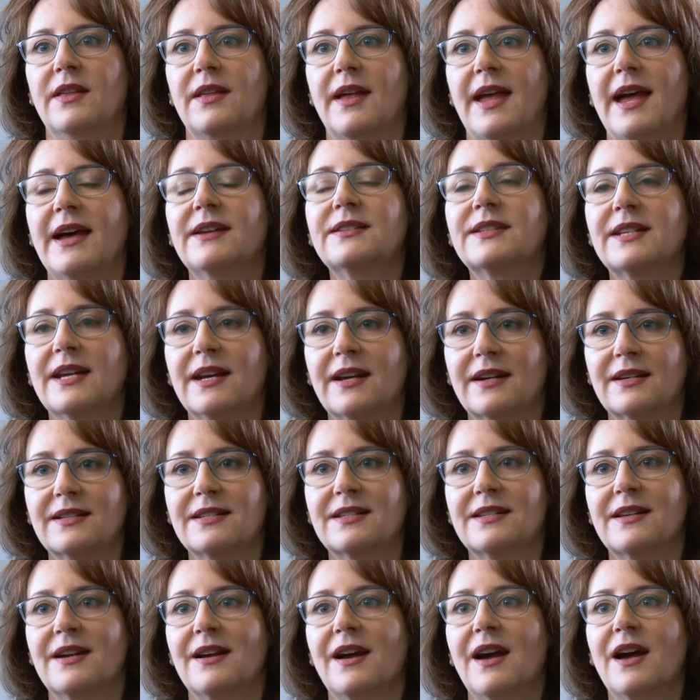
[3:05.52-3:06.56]
Altek's
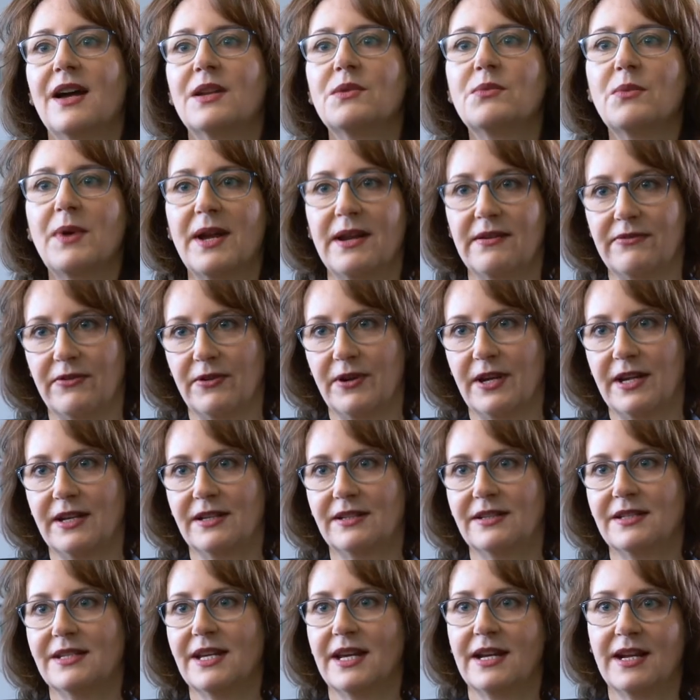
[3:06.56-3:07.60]
unwavering
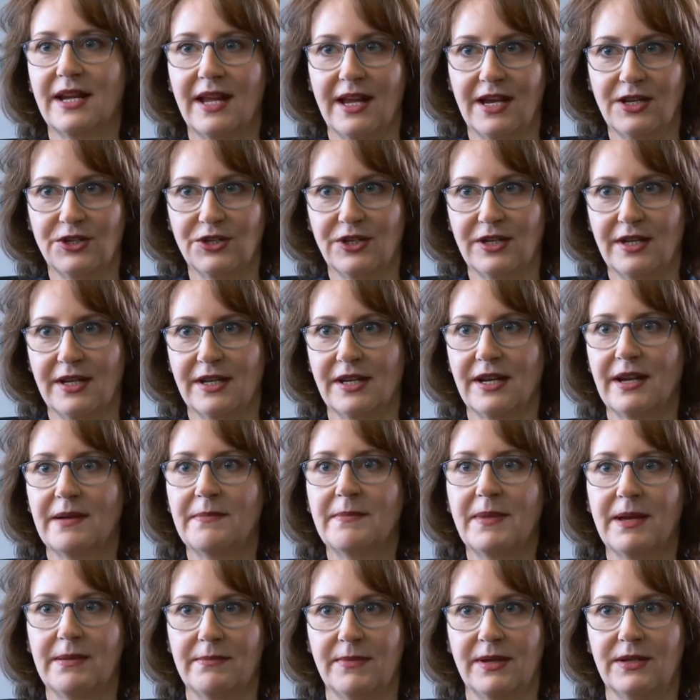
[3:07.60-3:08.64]
dedication and
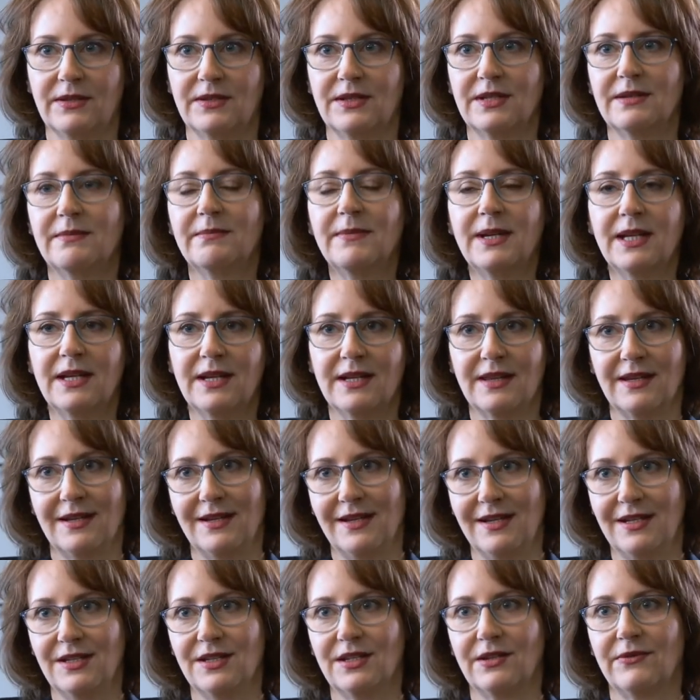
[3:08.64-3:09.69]
commitment to meeting the
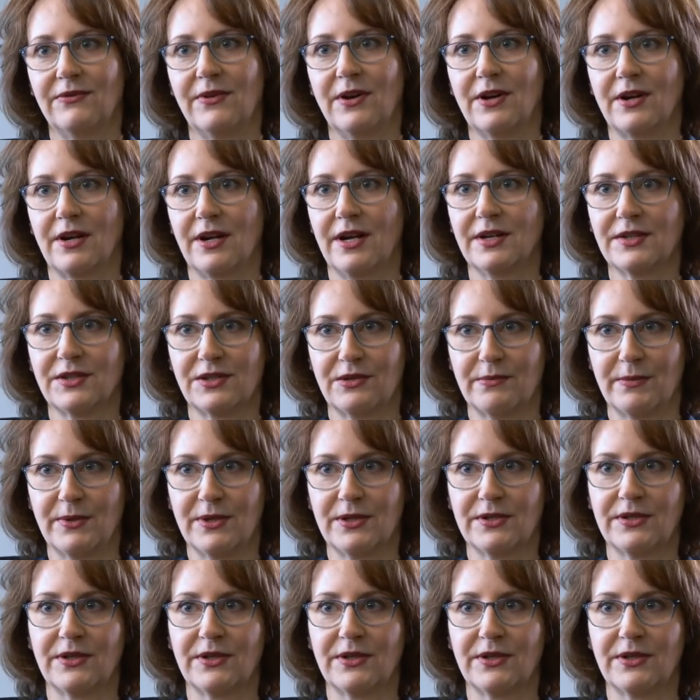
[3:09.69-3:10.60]
needs of our customers